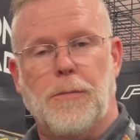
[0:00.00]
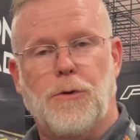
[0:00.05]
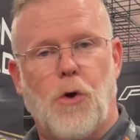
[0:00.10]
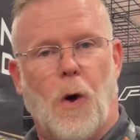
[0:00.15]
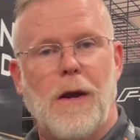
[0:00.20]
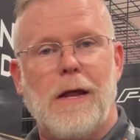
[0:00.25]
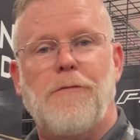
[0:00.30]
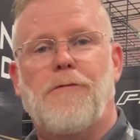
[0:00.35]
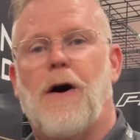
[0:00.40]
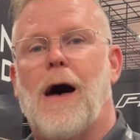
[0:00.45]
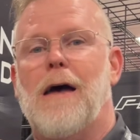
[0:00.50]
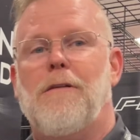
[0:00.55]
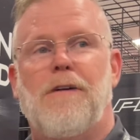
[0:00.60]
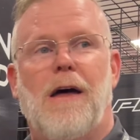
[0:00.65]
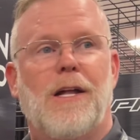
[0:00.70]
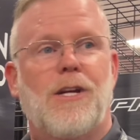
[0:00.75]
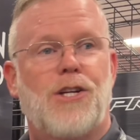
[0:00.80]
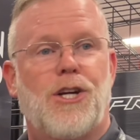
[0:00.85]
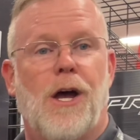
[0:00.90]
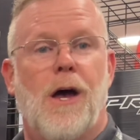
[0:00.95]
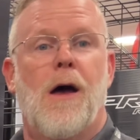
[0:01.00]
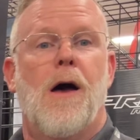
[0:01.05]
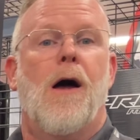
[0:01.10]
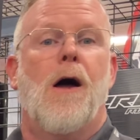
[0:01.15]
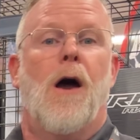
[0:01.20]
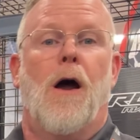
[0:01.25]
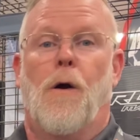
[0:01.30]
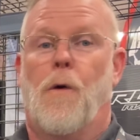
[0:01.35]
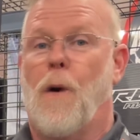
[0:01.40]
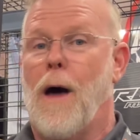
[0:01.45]
25-inch
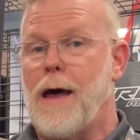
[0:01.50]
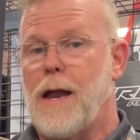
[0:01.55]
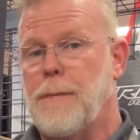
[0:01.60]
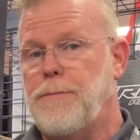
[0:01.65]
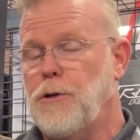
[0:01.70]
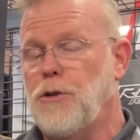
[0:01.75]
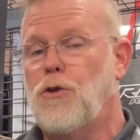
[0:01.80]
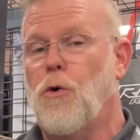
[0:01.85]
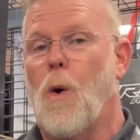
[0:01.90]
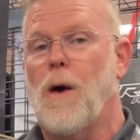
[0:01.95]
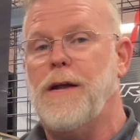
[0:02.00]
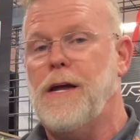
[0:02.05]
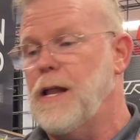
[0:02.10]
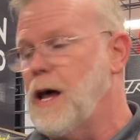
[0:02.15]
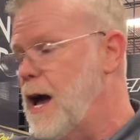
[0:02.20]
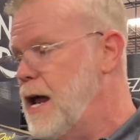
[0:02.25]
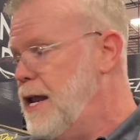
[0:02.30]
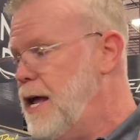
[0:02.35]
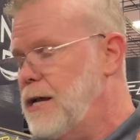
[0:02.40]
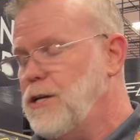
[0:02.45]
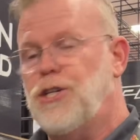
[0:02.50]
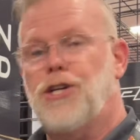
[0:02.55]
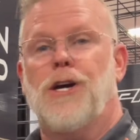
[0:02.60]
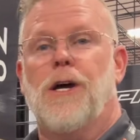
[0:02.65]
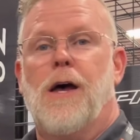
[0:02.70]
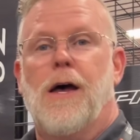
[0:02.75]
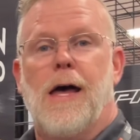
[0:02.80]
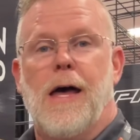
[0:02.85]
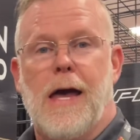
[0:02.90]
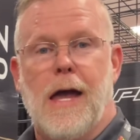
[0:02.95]
right up to 29-inch
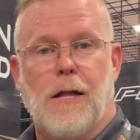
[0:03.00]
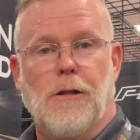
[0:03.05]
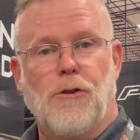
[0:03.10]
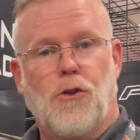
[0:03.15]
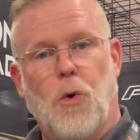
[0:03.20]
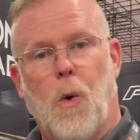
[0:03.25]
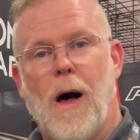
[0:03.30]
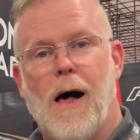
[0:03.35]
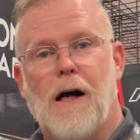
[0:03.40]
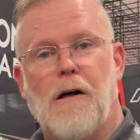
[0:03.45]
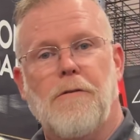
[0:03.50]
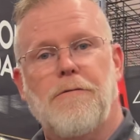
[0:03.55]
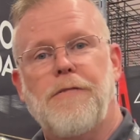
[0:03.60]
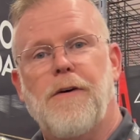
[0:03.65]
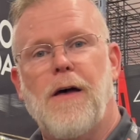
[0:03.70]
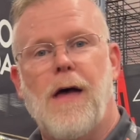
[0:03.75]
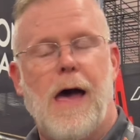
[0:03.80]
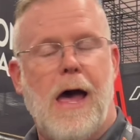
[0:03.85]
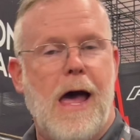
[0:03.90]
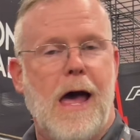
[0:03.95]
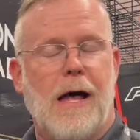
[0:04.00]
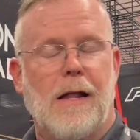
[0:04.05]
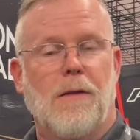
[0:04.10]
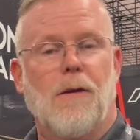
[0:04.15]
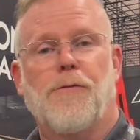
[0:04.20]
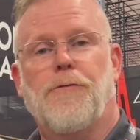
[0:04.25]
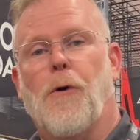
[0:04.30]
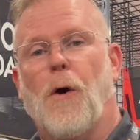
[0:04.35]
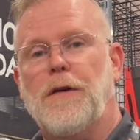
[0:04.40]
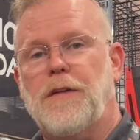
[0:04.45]
in 12 and
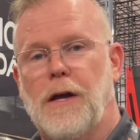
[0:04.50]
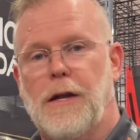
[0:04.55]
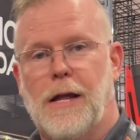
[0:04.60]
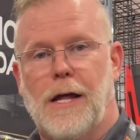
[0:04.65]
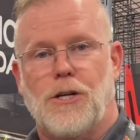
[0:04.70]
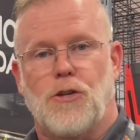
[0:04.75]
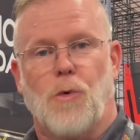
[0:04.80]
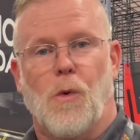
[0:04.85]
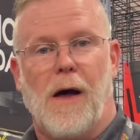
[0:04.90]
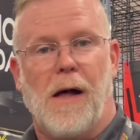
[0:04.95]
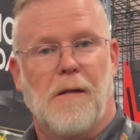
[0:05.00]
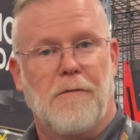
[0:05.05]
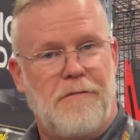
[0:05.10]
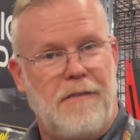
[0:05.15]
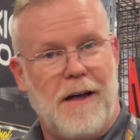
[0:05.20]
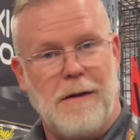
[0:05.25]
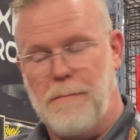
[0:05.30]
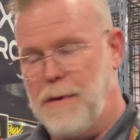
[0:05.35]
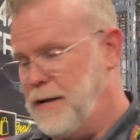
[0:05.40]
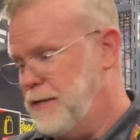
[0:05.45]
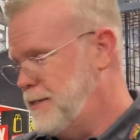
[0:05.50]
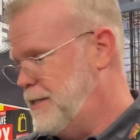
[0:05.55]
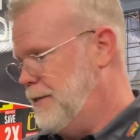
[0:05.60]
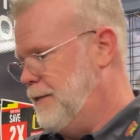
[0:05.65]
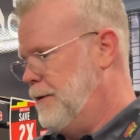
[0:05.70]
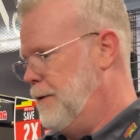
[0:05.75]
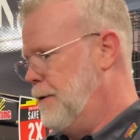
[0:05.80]
14-inch wheel fitments.